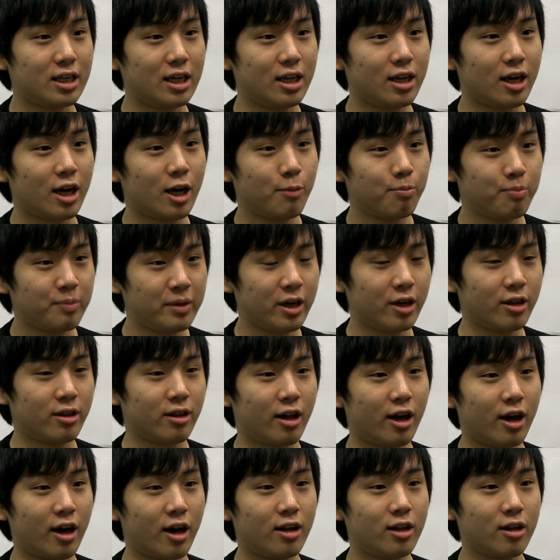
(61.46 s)
It helped me a
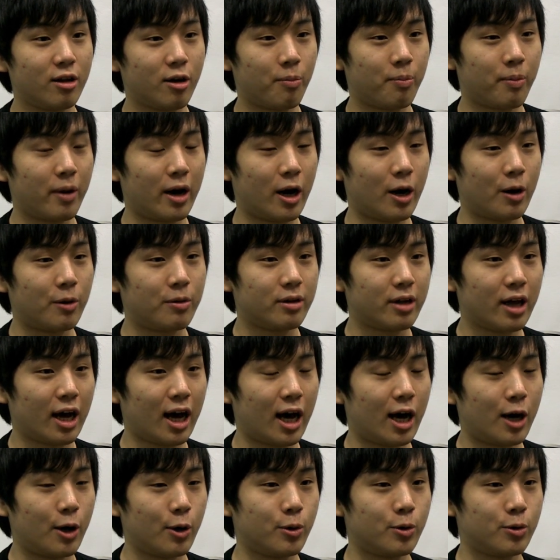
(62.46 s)
lot about
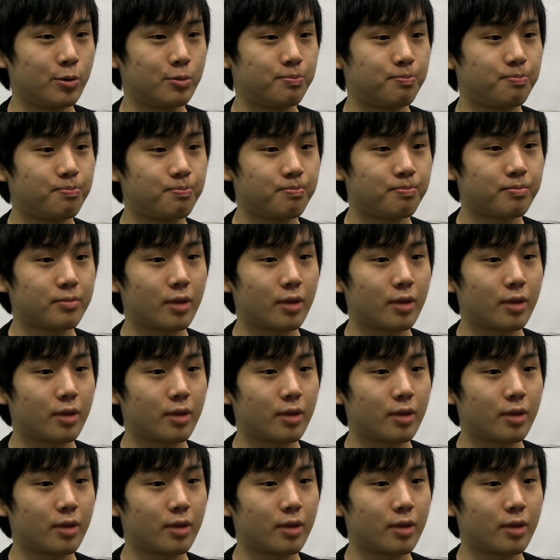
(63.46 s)
how,